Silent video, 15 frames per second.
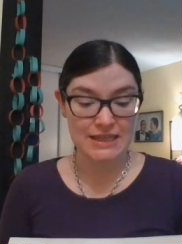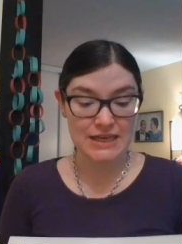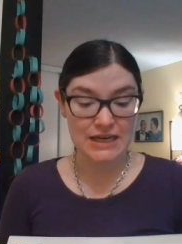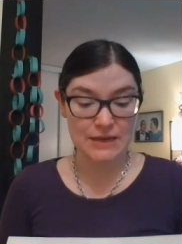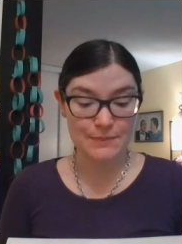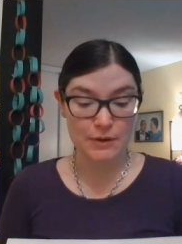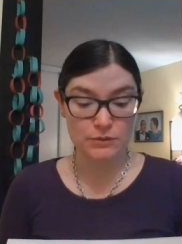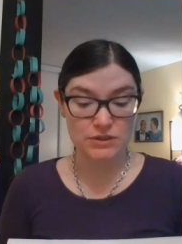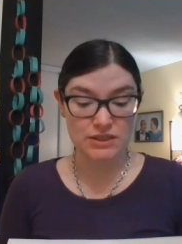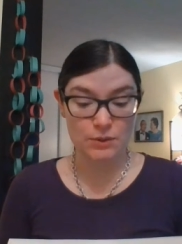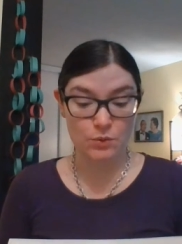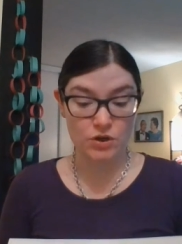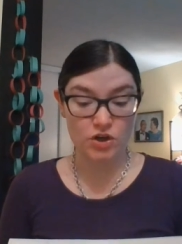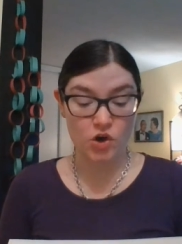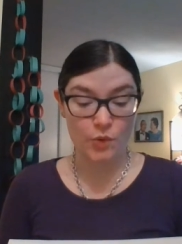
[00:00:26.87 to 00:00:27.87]
Think about
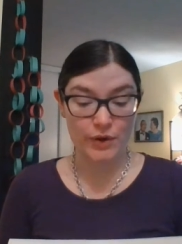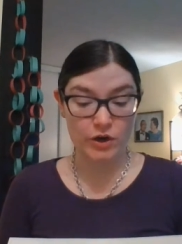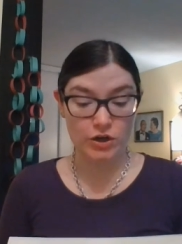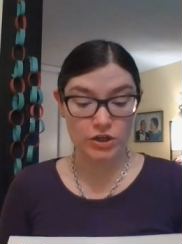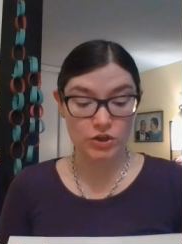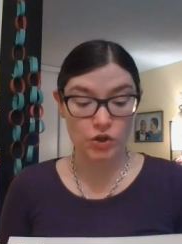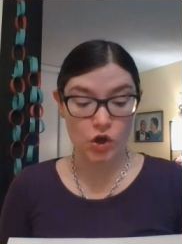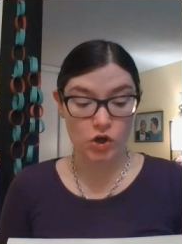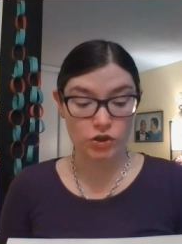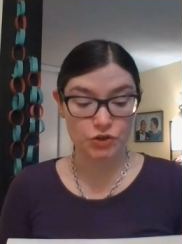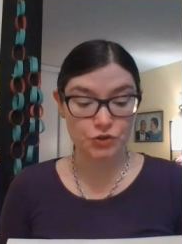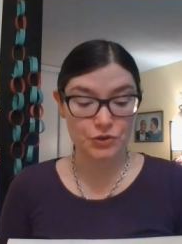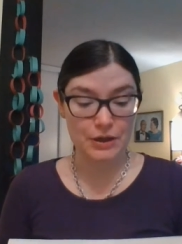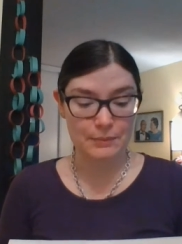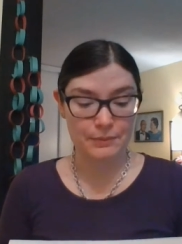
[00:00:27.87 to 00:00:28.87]
someone going on a
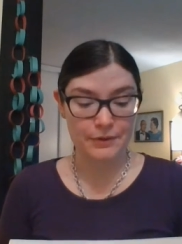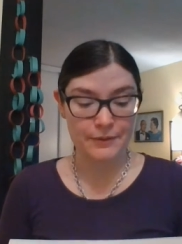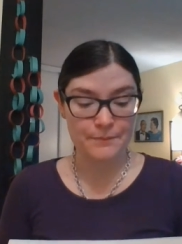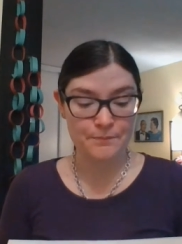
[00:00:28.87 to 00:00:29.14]
long trip.